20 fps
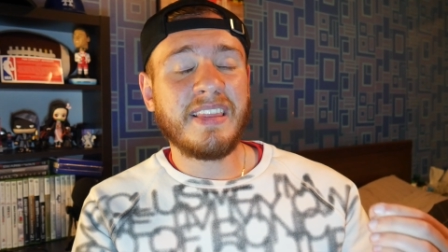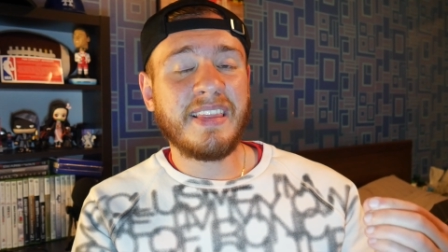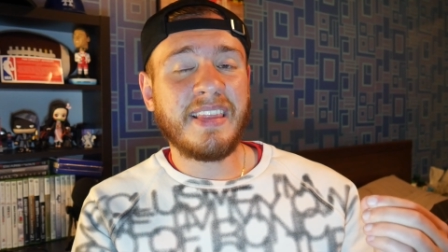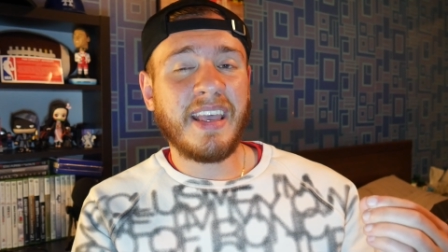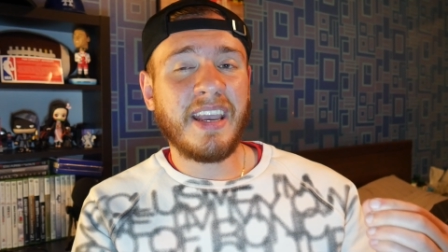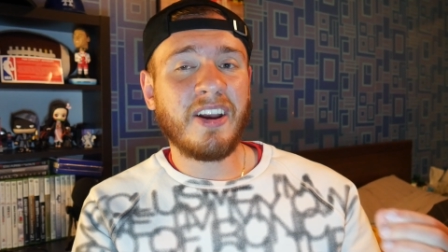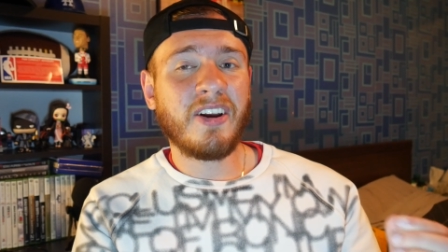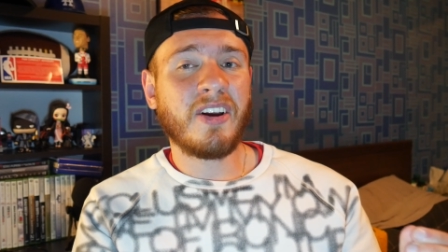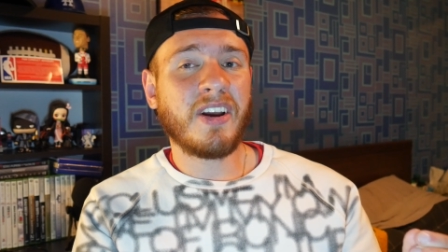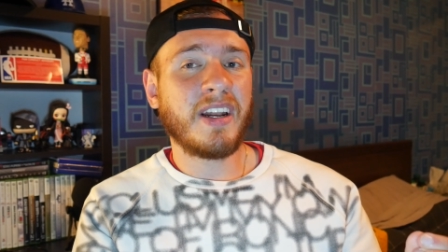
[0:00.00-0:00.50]

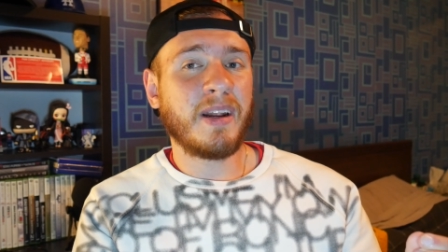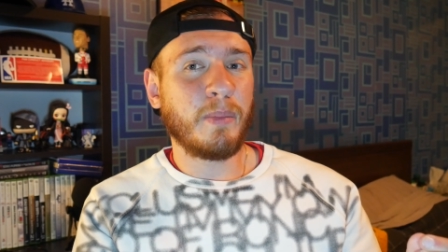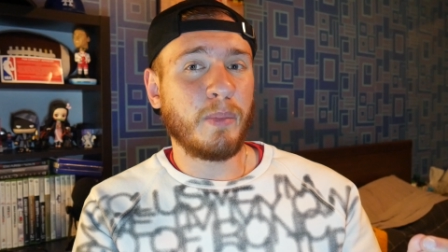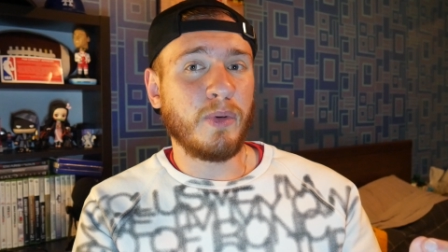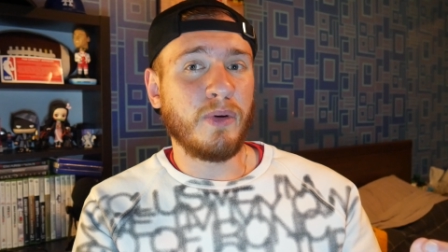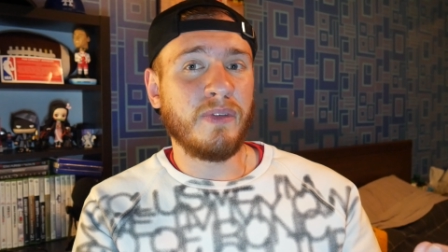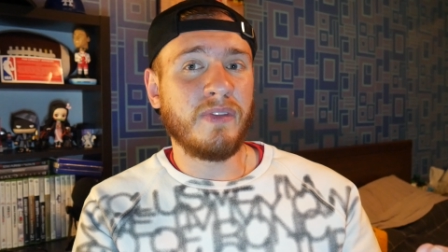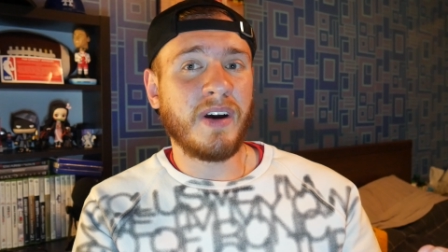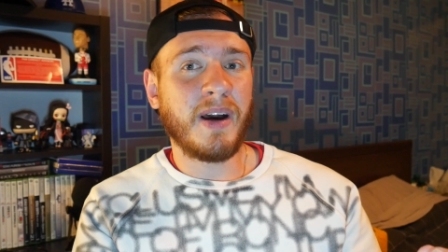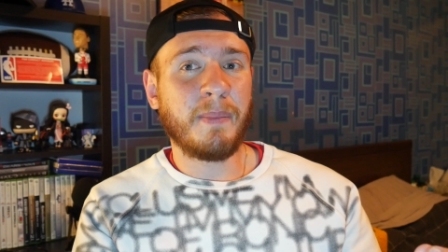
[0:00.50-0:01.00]
they're going to
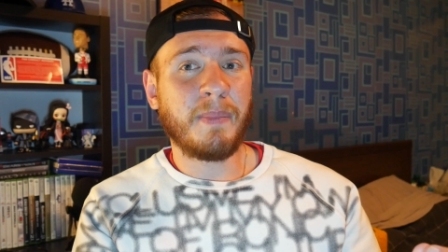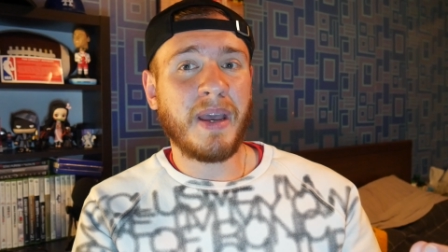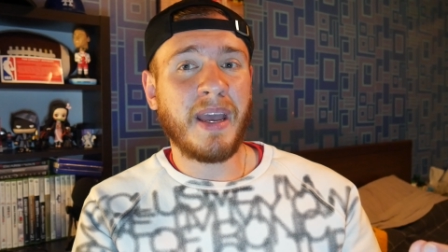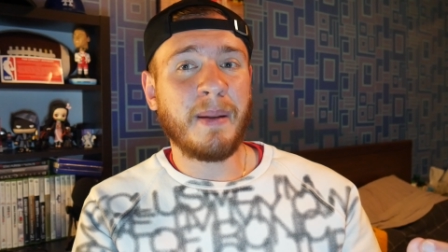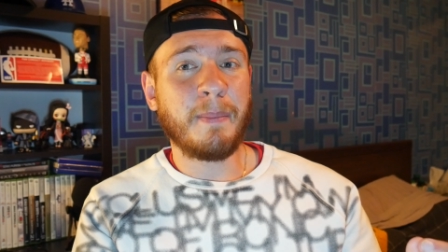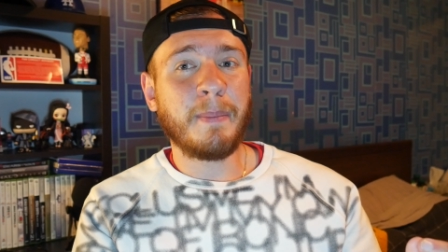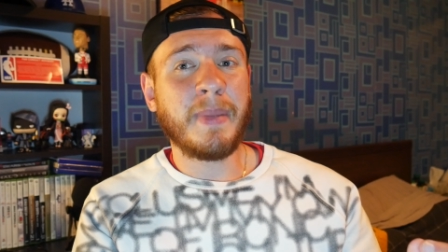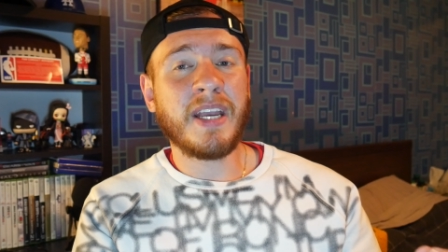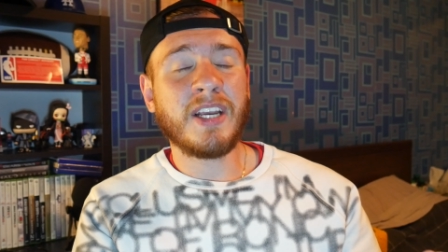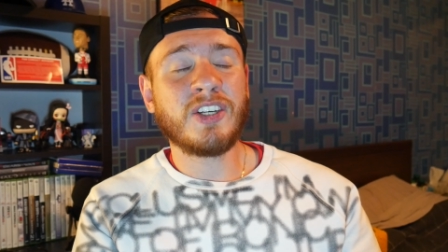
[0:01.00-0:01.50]
move up
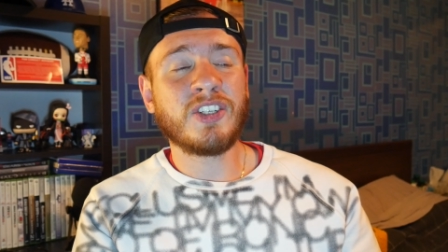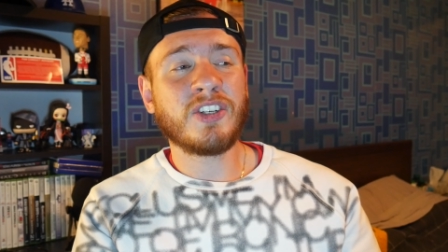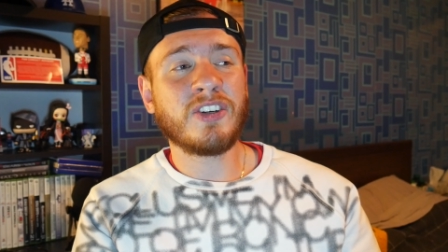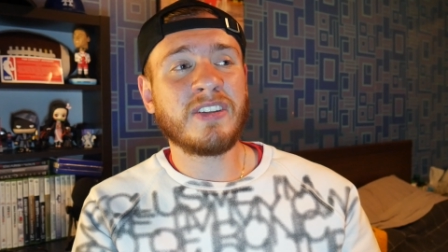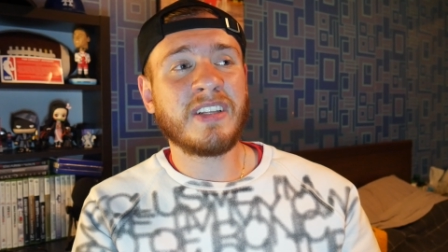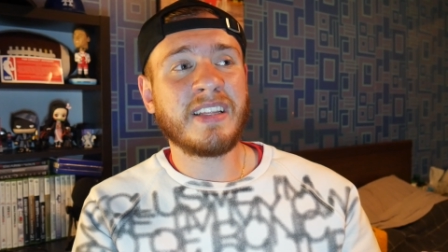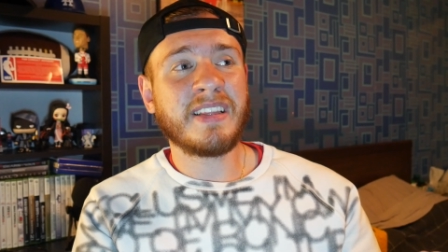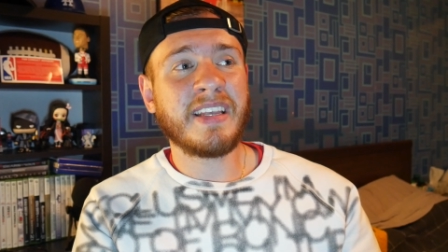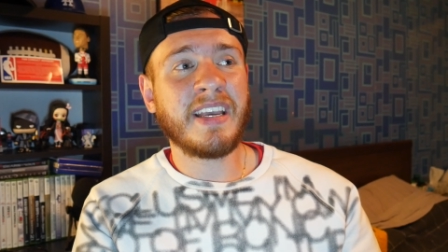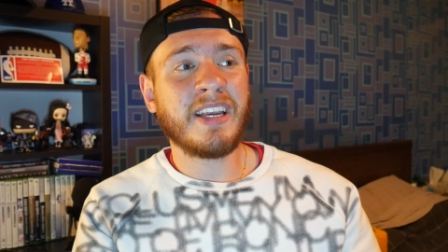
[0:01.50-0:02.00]
and make sure
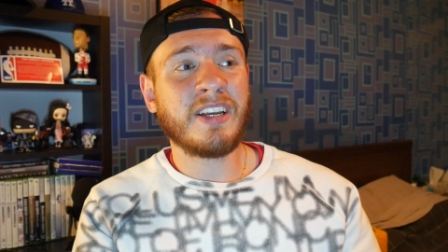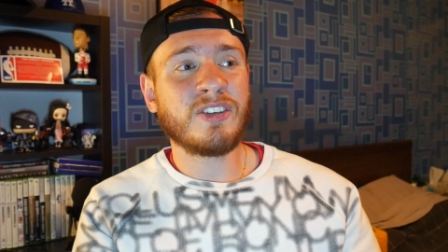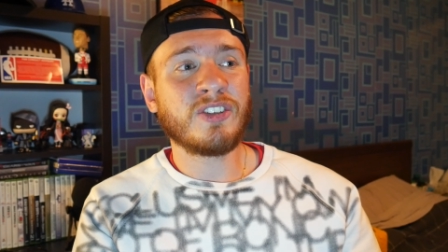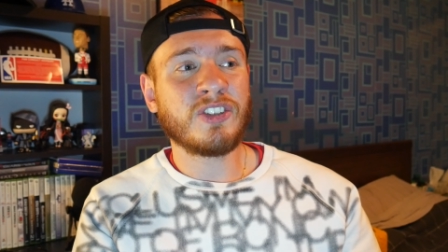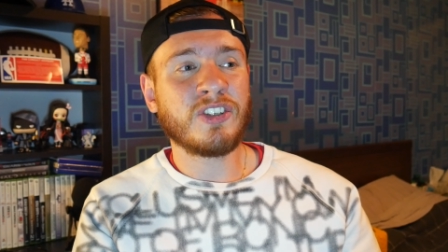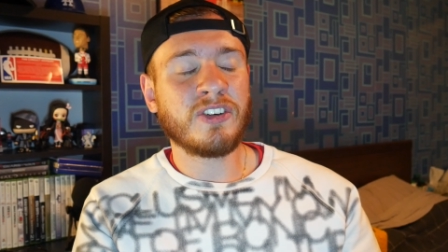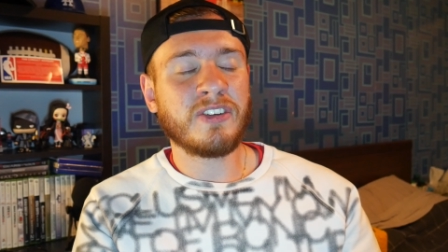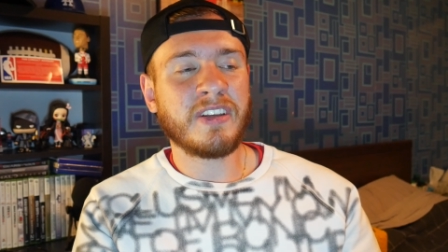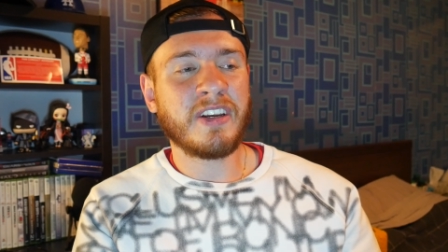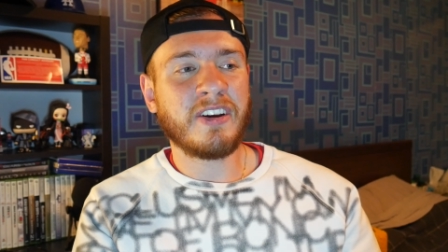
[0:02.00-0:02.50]
that they
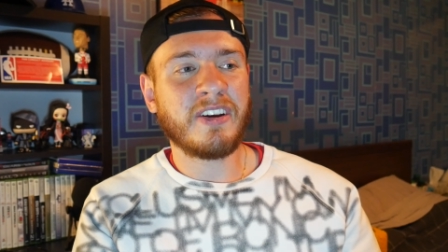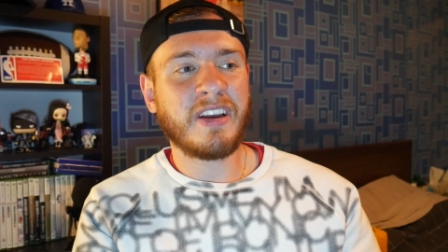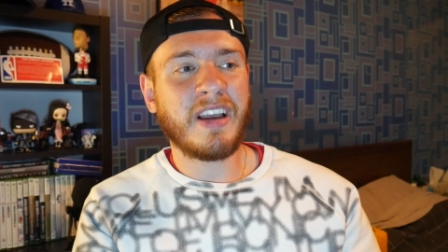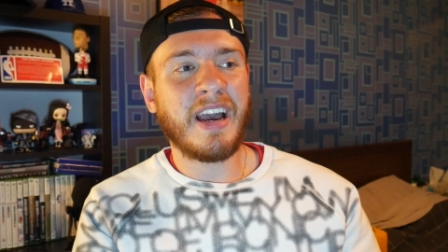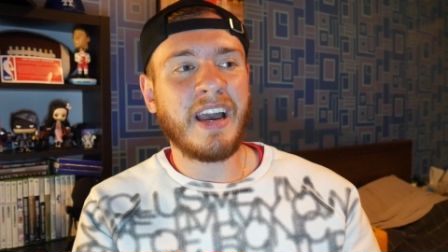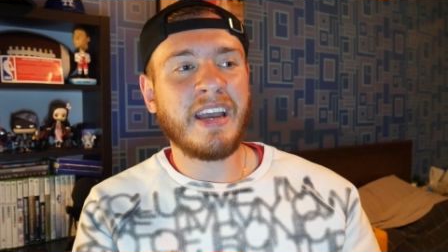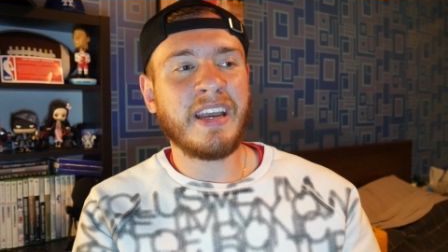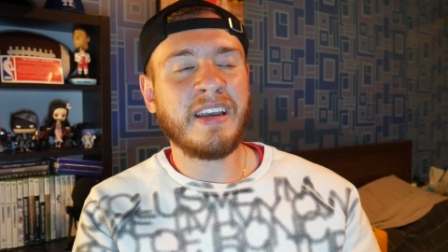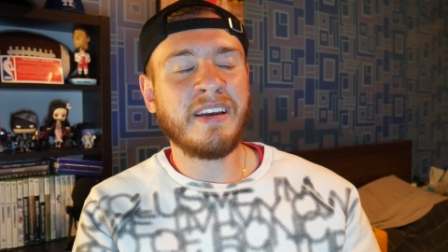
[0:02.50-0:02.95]
ensure their guy.